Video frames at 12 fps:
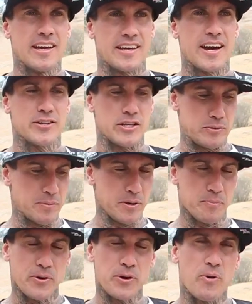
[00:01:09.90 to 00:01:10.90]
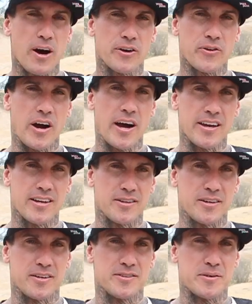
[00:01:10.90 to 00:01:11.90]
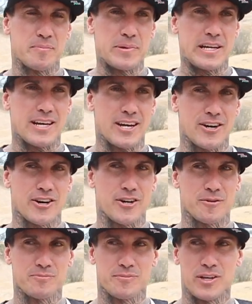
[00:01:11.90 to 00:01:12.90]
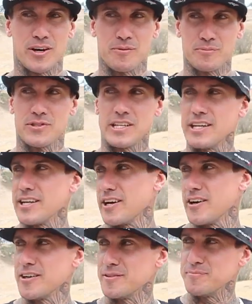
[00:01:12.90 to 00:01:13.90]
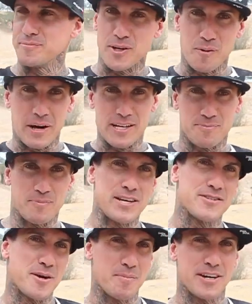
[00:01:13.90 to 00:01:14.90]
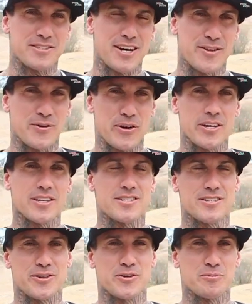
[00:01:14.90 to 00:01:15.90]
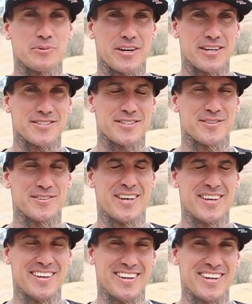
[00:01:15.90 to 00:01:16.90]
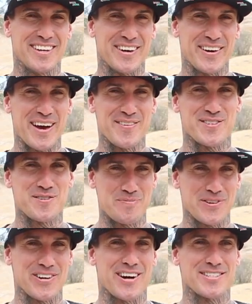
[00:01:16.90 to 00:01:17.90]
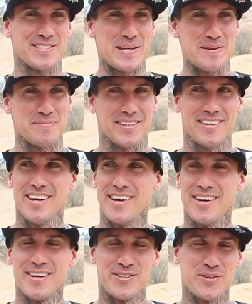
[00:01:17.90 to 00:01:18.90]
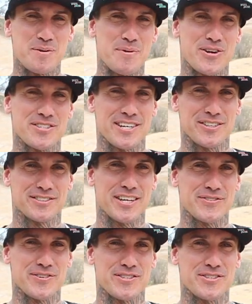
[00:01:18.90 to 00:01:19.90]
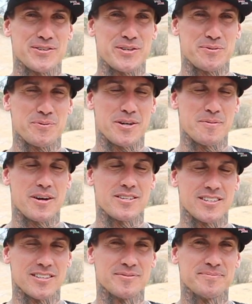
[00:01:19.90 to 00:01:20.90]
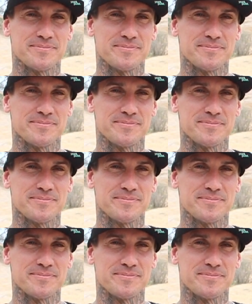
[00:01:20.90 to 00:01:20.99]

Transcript: yeah, it's been a pretty wild ride. And to, to be here, you know, sitting here and, you know, my, my semi's down the road at Castillo's place and, yeah. you know, to have a supercross team and doing a motorcycle test for Suzuki is pretty amazing.